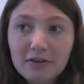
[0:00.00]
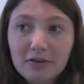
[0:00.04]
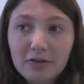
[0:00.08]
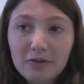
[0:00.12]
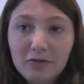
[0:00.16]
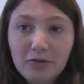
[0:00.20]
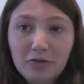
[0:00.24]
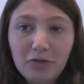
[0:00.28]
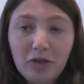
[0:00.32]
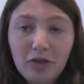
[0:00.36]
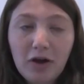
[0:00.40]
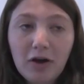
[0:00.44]

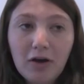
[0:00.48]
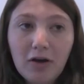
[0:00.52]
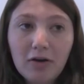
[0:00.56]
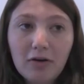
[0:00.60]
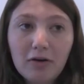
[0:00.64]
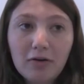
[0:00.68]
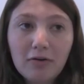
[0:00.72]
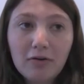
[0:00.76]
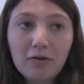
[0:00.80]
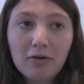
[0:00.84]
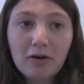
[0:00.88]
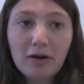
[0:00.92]
the
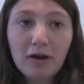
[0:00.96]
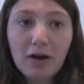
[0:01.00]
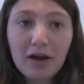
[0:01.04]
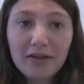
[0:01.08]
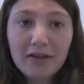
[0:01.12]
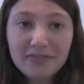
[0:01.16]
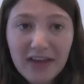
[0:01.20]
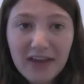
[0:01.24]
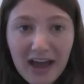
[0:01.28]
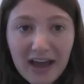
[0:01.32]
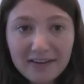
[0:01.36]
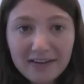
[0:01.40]

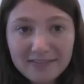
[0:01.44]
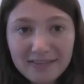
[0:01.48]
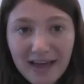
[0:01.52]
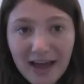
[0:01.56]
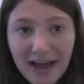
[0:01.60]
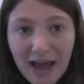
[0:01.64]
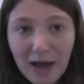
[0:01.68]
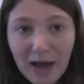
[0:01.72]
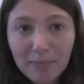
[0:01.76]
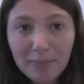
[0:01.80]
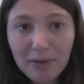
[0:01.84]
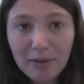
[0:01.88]
attacks that
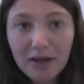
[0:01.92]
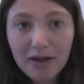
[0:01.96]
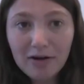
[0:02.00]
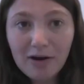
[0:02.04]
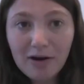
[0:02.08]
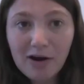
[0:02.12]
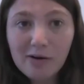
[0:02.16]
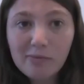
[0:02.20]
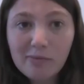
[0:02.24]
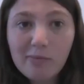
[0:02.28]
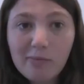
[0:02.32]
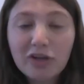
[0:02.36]
happen
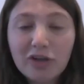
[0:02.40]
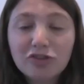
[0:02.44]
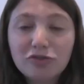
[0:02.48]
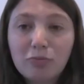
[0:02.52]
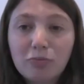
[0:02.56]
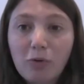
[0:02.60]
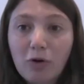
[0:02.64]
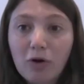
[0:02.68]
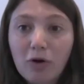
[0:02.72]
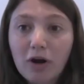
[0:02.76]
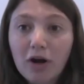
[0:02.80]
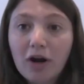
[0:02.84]
are much
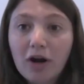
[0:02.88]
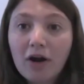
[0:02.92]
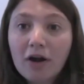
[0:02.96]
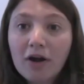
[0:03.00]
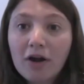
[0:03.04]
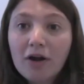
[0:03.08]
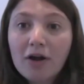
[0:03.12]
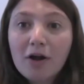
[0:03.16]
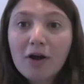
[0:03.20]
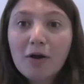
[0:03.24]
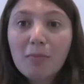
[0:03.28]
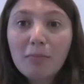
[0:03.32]
more
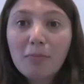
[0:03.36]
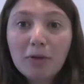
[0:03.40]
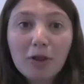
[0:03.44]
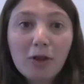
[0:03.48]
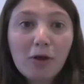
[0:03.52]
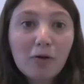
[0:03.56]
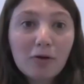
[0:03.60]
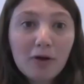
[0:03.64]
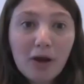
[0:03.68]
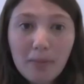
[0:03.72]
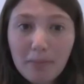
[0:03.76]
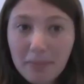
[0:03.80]

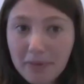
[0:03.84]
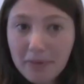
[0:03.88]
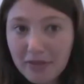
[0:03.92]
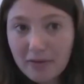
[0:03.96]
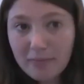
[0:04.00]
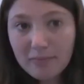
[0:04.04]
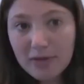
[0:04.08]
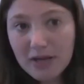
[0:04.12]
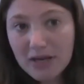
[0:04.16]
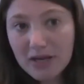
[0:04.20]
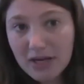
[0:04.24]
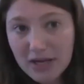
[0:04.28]
blown up in the
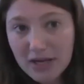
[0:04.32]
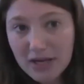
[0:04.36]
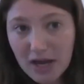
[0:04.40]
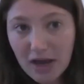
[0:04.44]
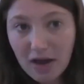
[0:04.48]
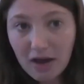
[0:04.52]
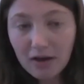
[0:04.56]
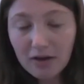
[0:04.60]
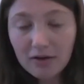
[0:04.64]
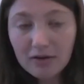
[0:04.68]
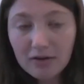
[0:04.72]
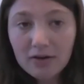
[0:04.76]

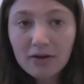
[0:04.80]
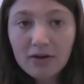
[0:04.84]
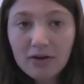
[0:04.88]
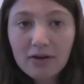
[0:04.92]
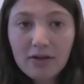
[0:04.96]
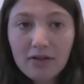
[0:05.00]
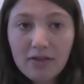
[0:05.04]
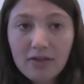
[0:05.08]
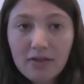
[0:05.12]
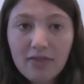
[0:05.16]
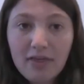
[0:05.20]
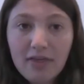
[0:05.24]
media
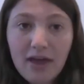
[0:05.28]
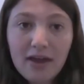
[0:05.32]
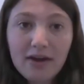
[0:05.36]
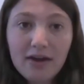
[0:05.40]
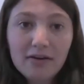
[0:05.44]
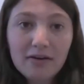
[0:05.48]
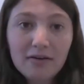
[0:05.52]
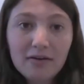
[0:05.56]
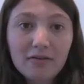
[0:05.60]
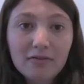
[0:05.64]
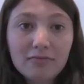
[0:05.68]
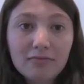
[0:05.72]

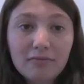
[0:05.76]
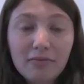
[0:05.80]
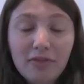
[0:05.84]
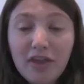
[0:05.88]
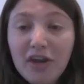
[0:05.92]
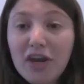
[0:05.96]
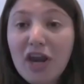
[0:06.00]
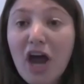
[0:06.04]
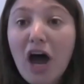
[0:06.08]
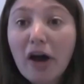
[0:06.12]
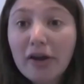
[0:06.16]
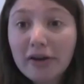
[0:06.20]
than the
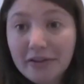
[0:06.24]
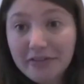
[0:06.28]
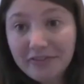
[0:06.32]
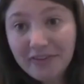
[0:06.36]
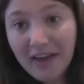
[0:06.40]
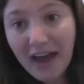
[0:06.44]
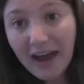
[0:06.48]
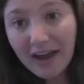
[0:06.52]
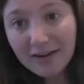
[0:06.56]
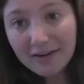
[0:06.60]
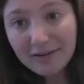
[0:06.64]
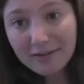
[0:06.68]

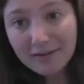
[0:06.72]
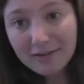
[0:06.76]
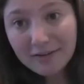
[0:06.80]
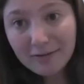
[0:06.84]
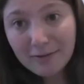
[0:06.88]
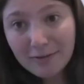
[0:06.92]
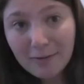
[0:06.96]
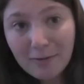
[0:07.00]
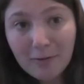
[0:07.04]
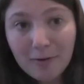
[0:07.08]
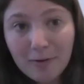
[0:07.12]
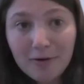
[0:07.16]
non-attacks
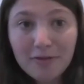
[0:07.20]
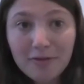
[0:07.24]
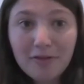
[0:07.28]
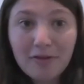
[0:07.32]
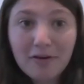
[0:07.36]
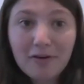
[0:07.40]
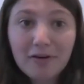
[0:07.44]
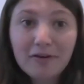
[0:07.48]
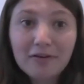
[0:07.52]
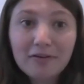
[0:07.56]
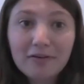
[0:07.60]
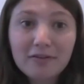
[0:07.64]
or
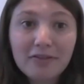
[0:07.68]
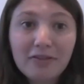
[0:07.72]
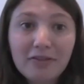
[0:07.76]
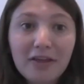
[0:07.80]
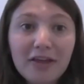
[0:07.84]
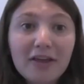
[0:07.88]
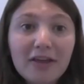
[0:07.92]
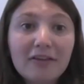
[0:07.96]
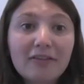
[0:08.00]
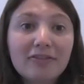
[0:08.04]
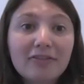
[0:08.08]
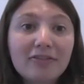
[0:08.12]
the
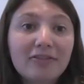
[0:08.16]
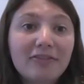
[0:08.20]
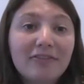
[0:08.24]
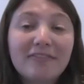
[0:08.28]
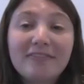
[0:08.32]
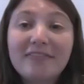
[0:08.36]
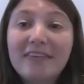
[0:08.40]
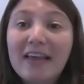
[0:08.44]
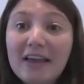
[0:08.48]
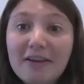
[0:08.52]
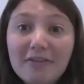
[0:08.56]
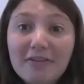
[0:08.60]

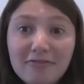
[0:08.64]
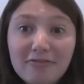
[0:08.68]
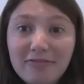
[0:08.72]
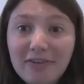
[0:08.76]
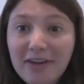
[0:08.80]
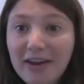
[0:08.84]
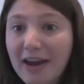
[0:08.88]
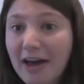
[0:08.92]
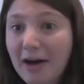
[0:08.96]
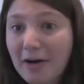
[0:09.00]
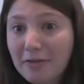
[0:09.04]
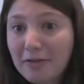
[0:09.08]
safe
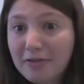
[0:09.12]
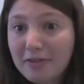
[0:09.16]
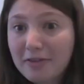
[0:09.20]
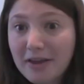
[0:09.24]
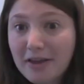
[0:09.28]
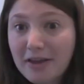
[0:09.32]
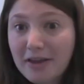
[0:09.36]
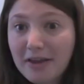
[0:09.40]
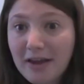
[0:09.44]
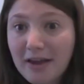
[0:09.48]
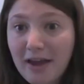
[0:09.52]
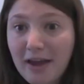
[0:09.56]
and
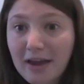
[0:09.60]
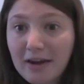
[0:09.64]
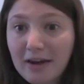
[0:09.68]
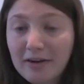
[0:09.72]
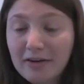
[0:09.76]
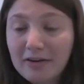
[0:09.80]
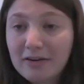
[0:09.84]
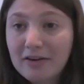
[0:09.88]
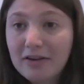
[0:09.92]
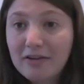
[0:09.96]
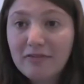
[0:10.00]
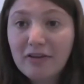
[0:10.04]
healthy and
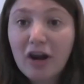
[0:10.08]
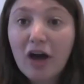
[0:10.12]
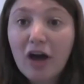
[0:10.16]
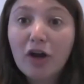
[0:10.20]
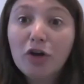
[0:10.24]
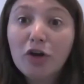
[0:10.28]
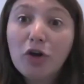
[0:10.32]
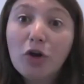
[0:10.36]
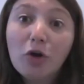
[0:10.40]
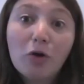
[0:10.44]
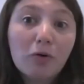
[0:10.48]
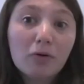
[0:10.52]
even
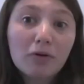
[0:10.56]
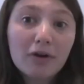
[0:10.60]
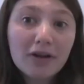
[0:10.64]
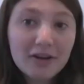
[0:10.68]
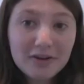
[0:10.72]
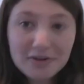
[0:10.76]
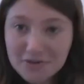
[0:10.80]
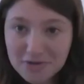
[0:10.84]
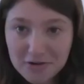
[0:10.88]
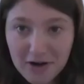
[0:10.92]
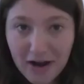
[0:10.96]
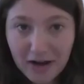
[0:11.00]
unknown
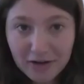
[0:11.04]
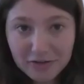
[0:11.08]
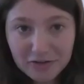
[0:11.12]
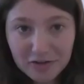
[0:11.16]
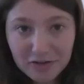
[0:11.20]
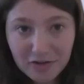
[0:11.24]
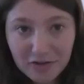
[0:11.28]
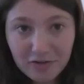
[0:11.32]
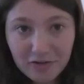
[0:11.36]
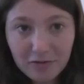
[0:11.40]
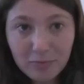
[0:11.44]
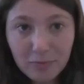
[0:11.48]

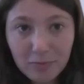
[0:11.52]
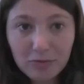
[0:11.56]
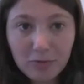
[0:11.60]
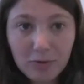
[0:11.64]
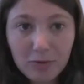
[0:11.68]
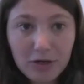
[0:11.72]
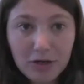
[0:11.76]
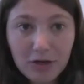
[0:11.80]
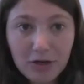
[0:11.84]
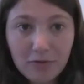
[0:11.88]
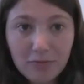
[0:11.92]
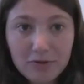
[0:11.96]
interactions
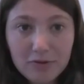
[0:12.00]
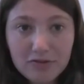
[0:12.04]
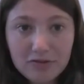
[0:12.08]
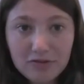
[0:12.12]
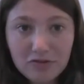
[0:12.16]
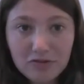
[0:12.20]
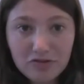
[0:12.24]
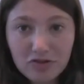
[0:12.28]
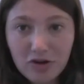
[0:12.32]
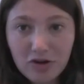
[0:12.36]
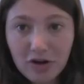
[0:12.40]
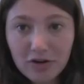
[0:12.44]
between humans and
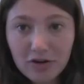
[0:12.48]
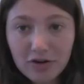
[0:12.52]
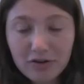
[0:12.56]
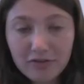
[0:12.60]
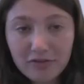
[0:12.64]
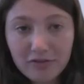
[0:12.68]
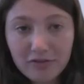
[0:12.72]
sharks.